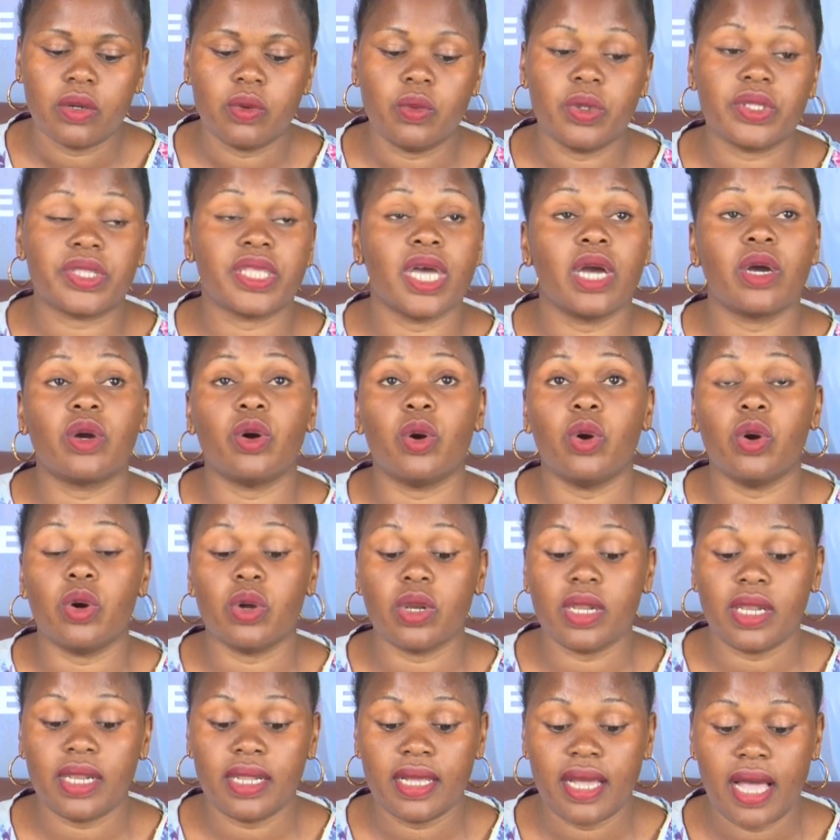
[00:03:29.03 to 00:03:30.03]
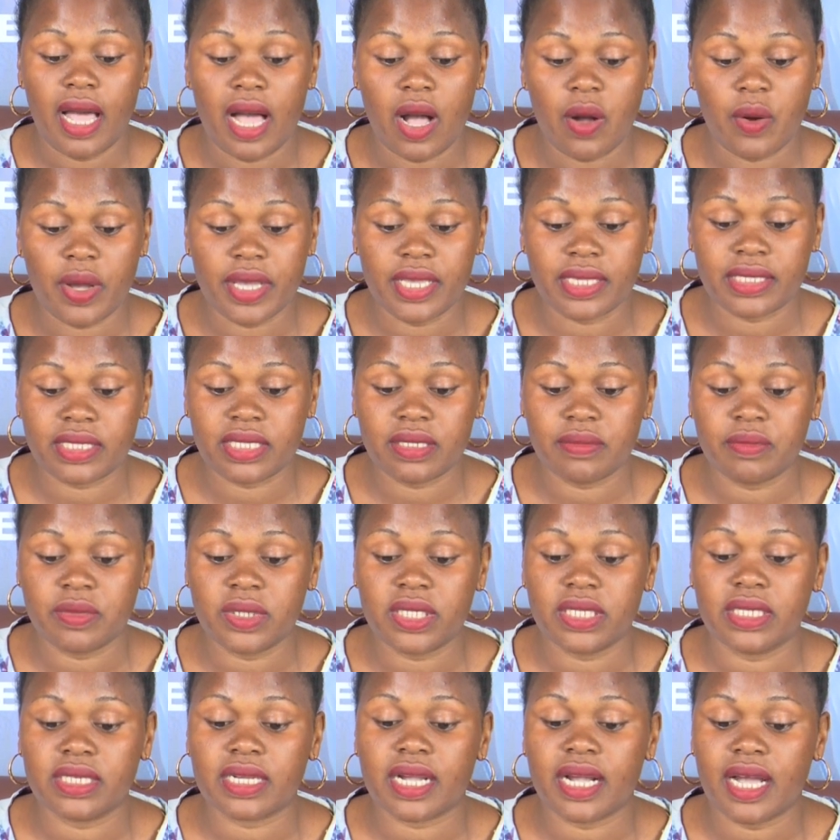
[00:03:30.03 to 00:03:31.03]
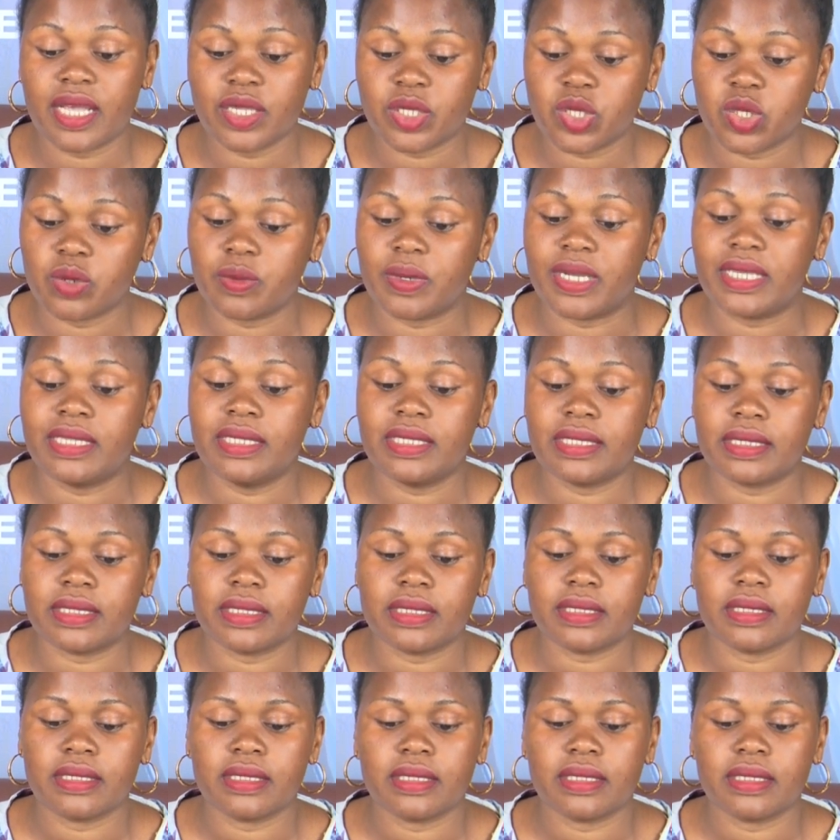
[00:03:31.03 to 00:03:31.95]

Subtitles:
We thank all our esteemed customers